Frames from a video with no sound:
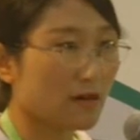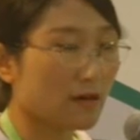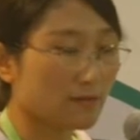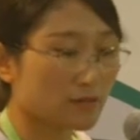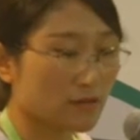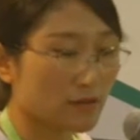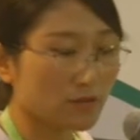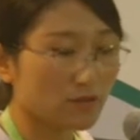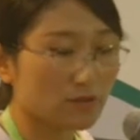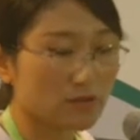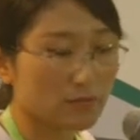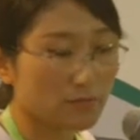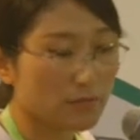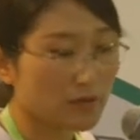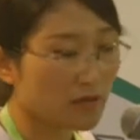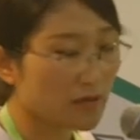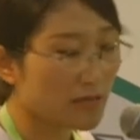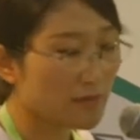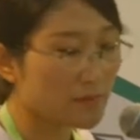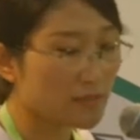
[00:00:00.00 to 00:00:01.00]
of those
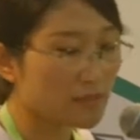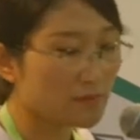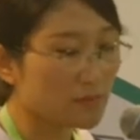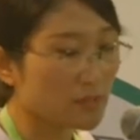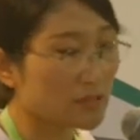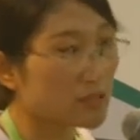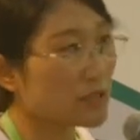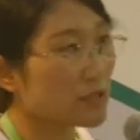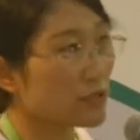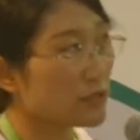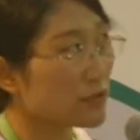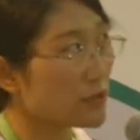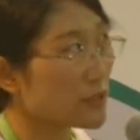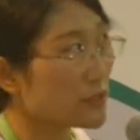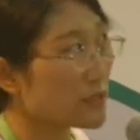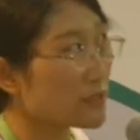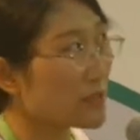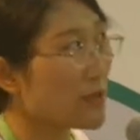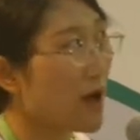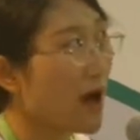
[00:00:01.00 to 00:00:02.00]
prohibited
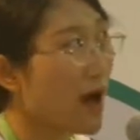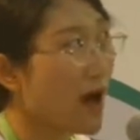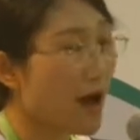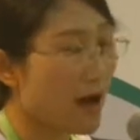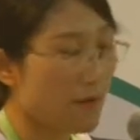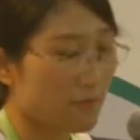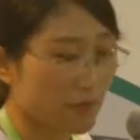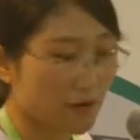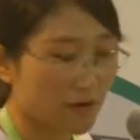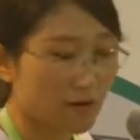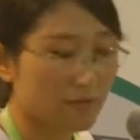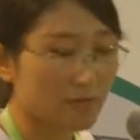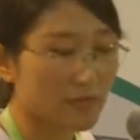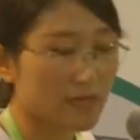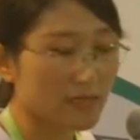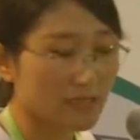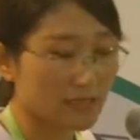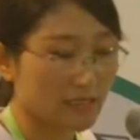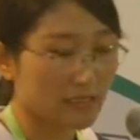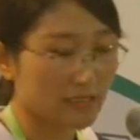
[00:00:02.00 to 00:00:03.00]
materials are
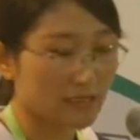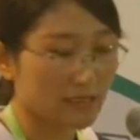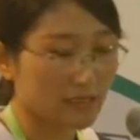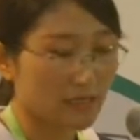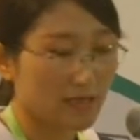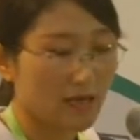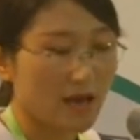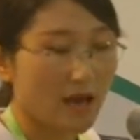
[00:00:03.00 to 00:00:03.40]
permitted